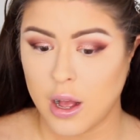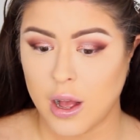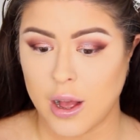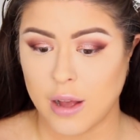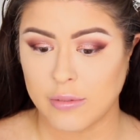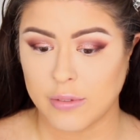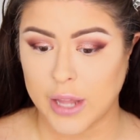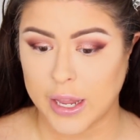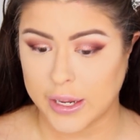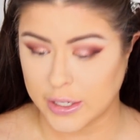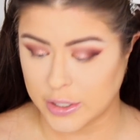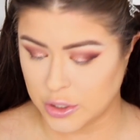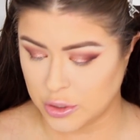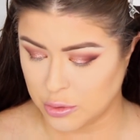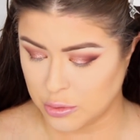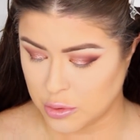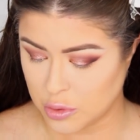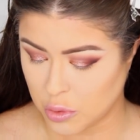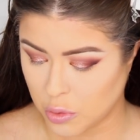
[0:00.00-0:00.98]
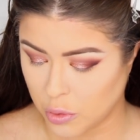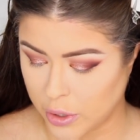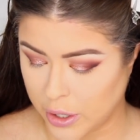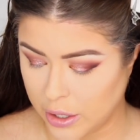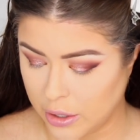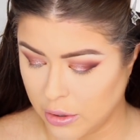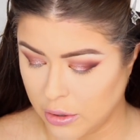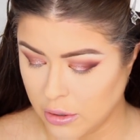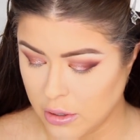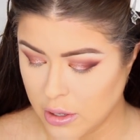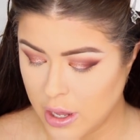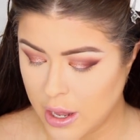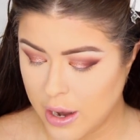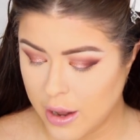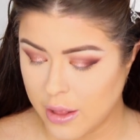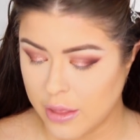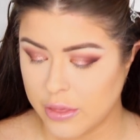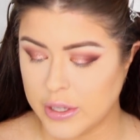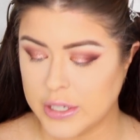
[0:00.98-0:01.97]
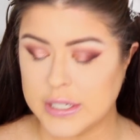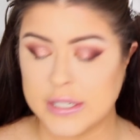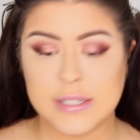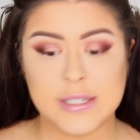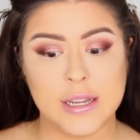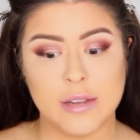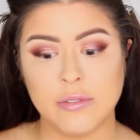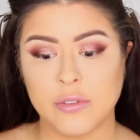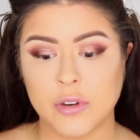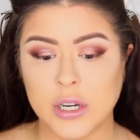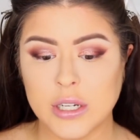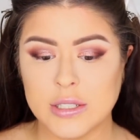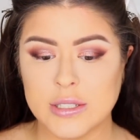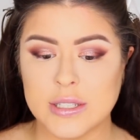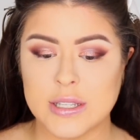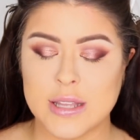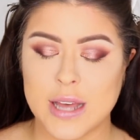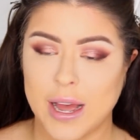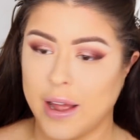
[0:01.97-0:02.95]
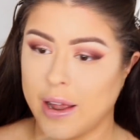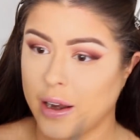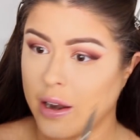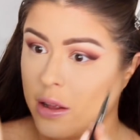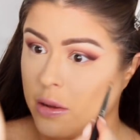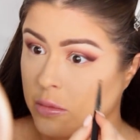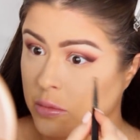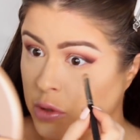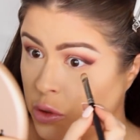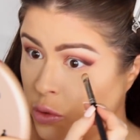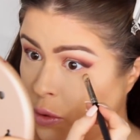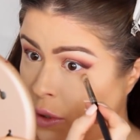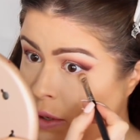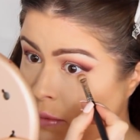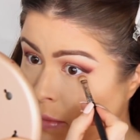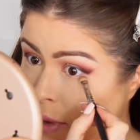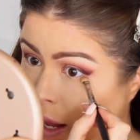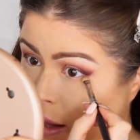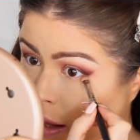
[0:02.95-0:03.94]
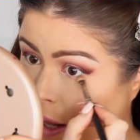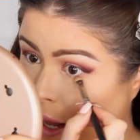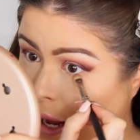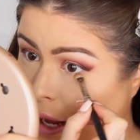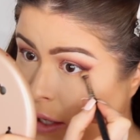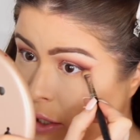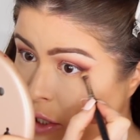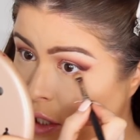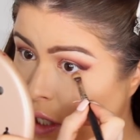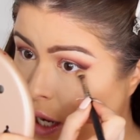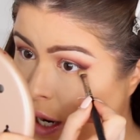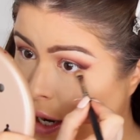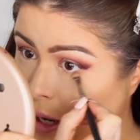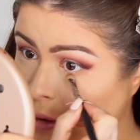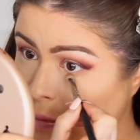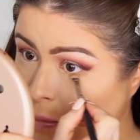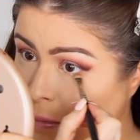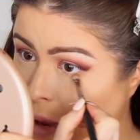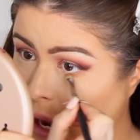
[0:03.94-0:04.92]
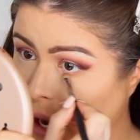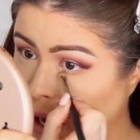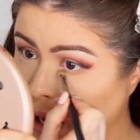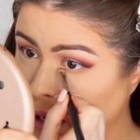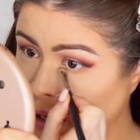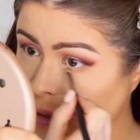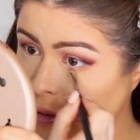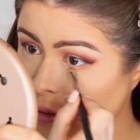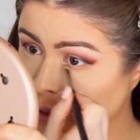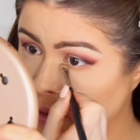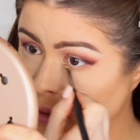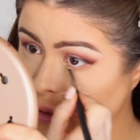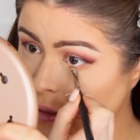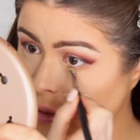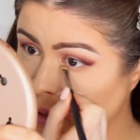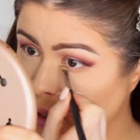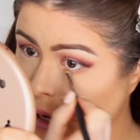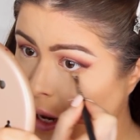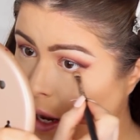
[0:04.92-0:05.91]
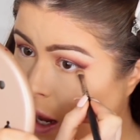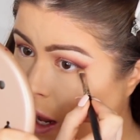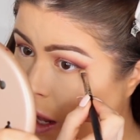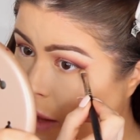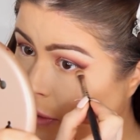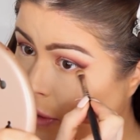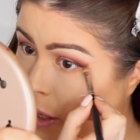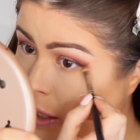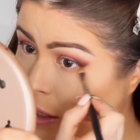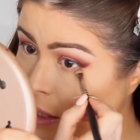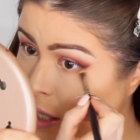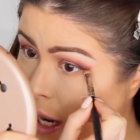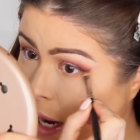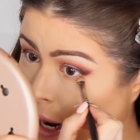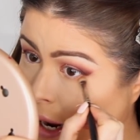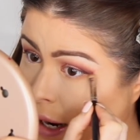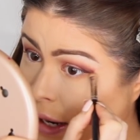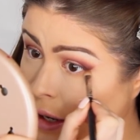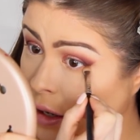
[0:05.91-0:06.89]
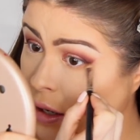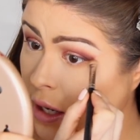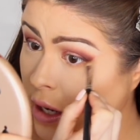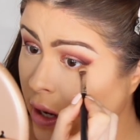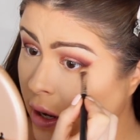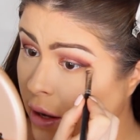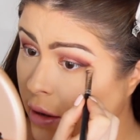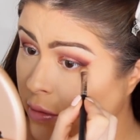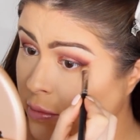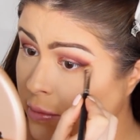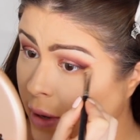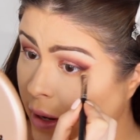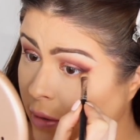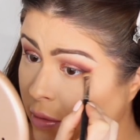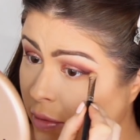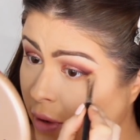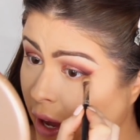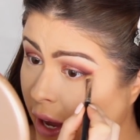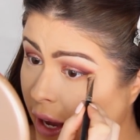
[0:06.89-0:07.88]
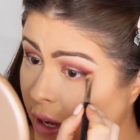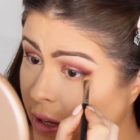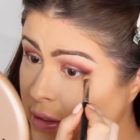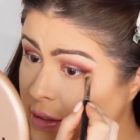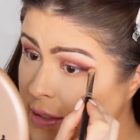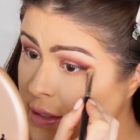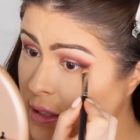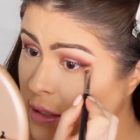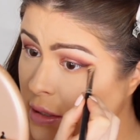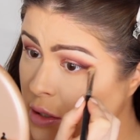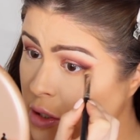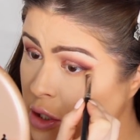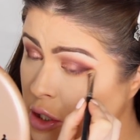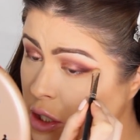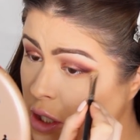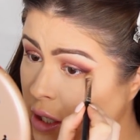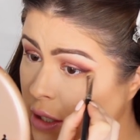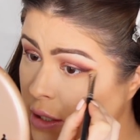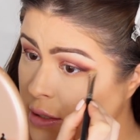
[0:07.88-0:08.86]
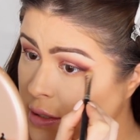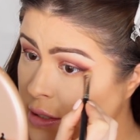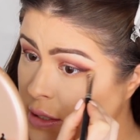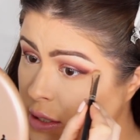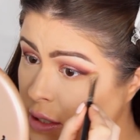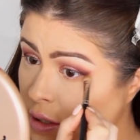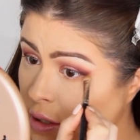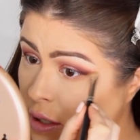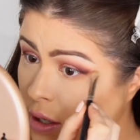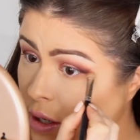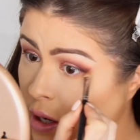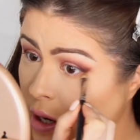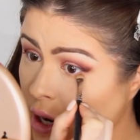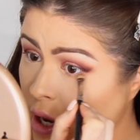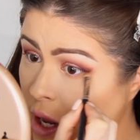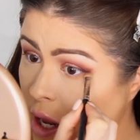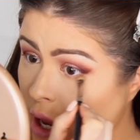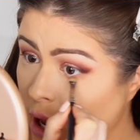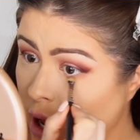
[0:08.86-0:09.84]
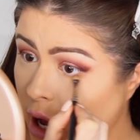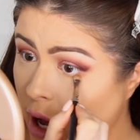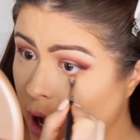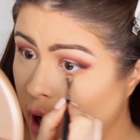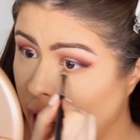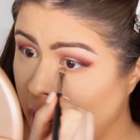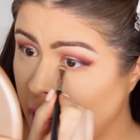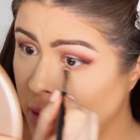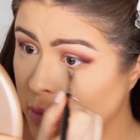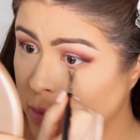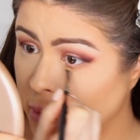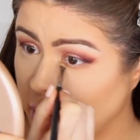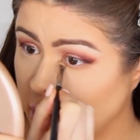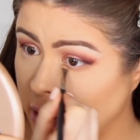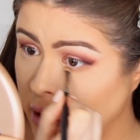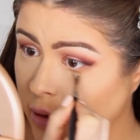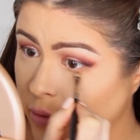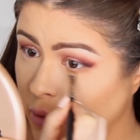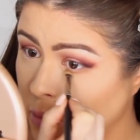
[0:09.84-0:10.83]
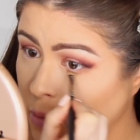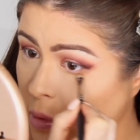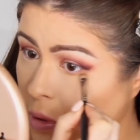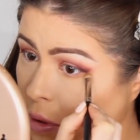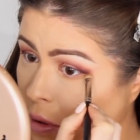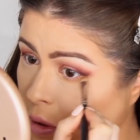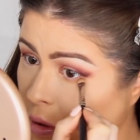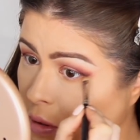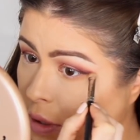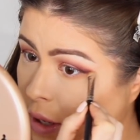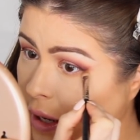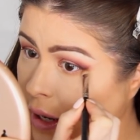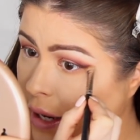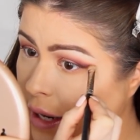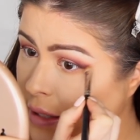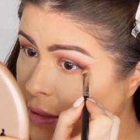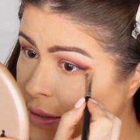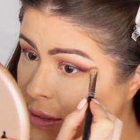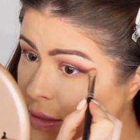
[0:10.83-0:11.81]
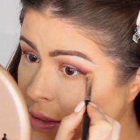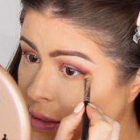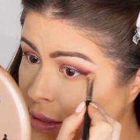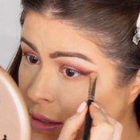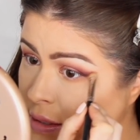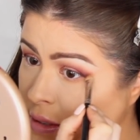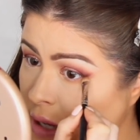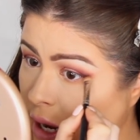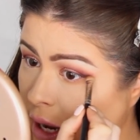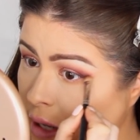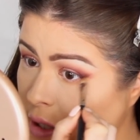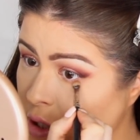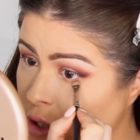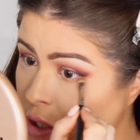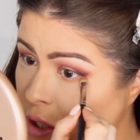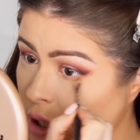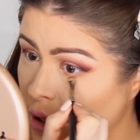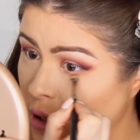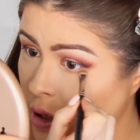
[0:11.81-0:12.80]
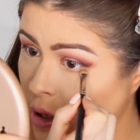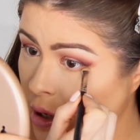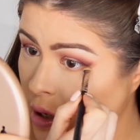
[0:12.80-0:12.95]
of like a tutorial, the difference that doing my lash line makes on the entirety of my face is just unbelievable. Like, it's such